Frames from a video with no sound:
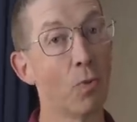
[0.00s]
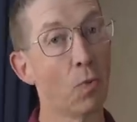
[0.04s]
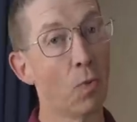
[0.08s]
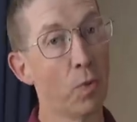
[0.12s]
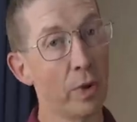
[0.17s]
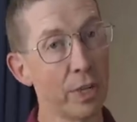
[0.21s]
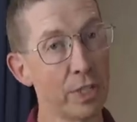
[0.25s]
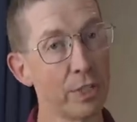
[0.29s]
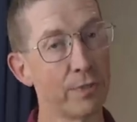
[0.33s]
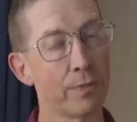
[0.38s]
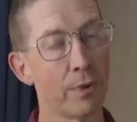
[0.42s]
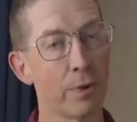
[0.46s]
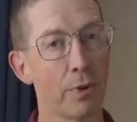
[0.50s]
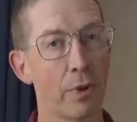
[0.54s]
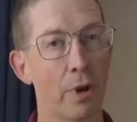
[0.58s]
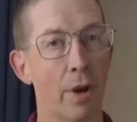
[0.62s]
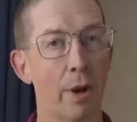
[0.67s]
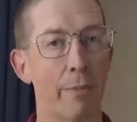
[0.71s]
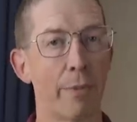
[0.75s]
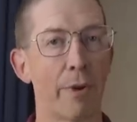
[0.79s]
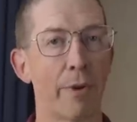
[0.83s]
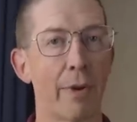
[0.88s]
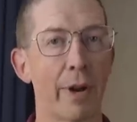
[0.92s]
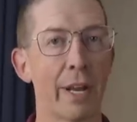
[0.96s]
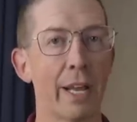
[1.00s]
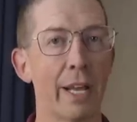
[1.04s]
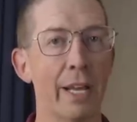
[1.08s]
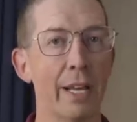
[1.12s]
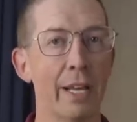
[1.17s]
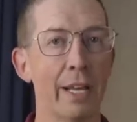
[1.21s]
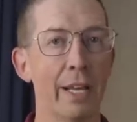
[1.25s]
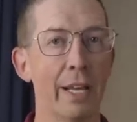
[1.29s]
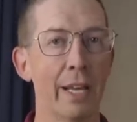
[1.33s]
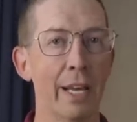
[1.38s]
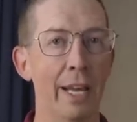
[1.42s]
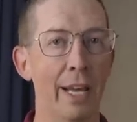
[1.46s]
wishful carbon ring,
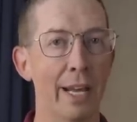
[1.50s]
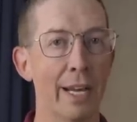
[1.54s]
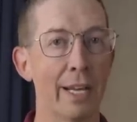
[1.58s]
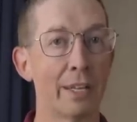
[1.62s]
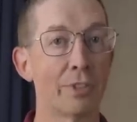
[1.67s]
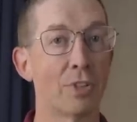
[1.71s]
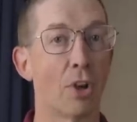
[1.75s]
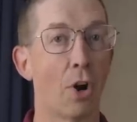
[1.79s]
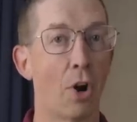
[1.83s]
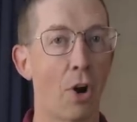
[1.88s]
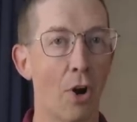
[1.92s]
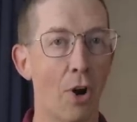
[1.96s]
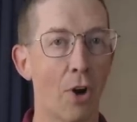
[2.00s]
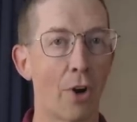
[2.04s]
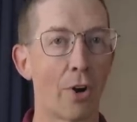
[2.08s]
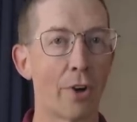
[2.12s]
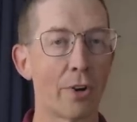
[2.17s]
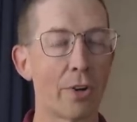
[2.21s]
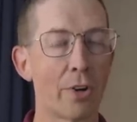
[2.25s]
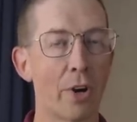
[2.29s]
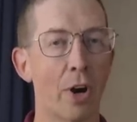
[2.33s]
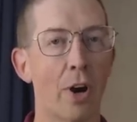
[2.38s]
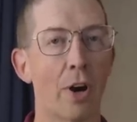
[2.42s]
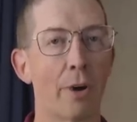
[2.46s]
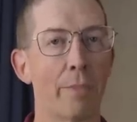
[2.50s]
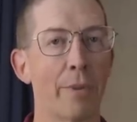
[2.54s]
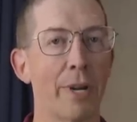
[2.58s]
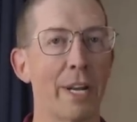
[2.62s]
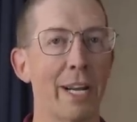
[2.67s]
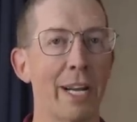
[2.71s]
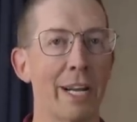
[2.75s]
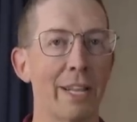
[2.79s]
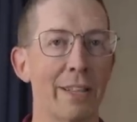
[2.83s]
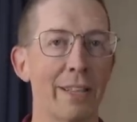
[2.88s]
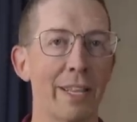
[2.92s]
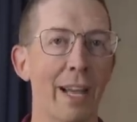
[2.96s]
has hard carbon in it.